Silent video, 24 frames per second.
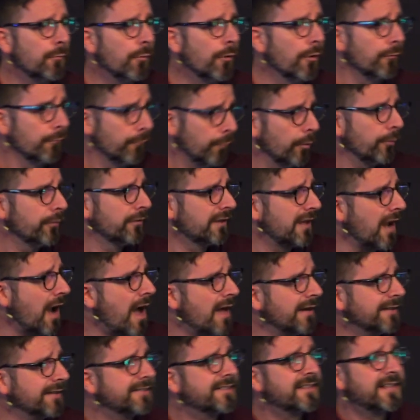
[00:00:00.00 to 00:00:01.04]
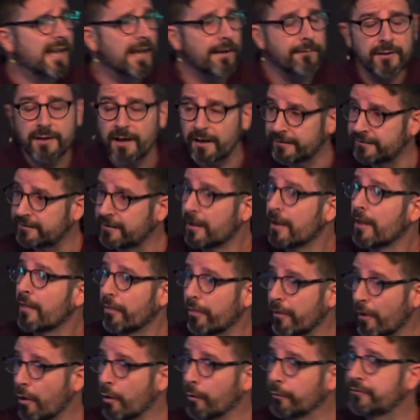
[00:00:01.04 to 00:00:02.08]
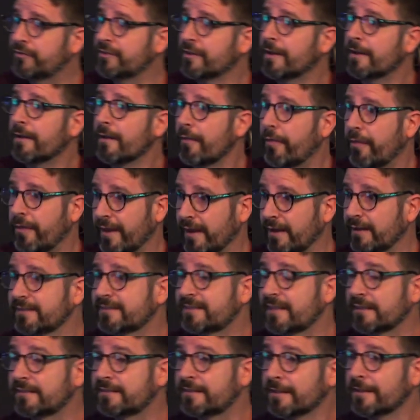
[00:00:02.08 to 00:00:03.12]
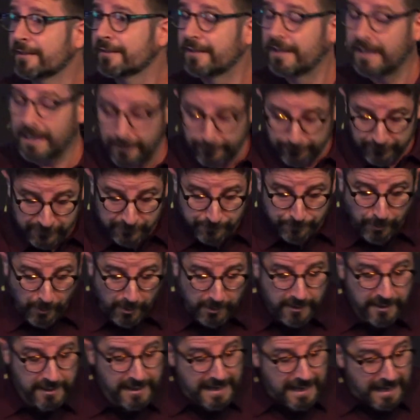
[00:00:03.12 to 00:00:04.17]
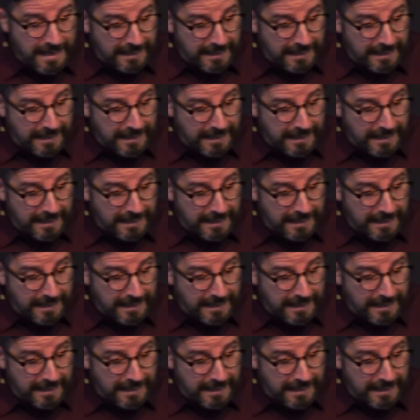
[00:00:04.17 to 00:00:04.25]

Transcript: Well, well God has given us those things as gifts, but